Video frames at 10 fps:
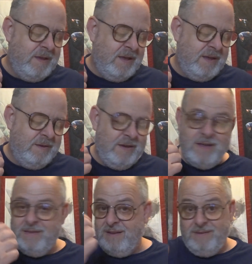
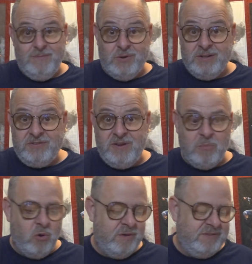and we're going to see
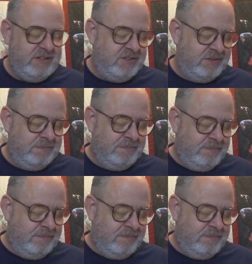more of these.